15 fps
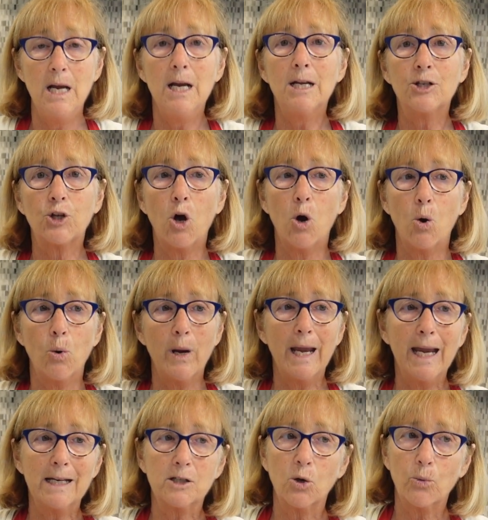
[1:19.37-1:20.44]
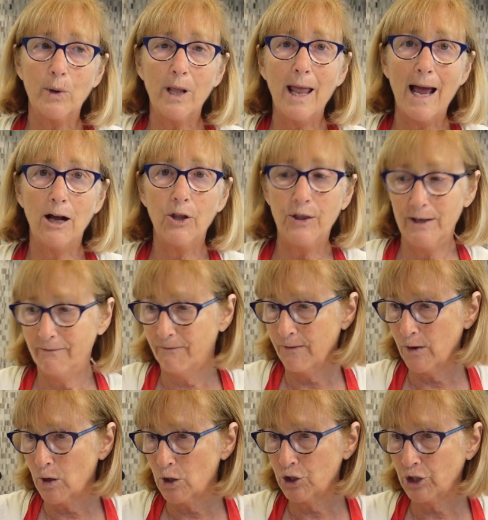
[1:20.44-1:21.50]
So it's a real healthy
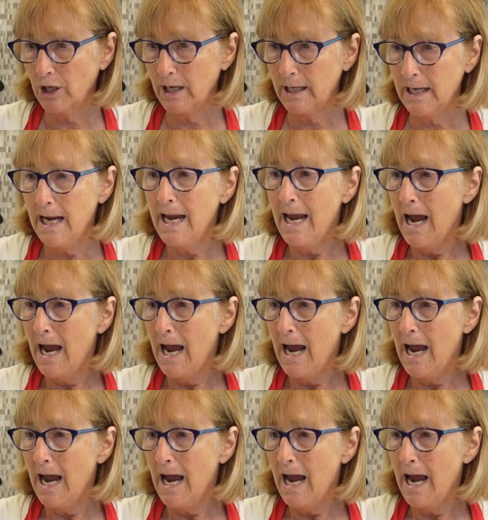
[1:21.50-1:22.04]
version.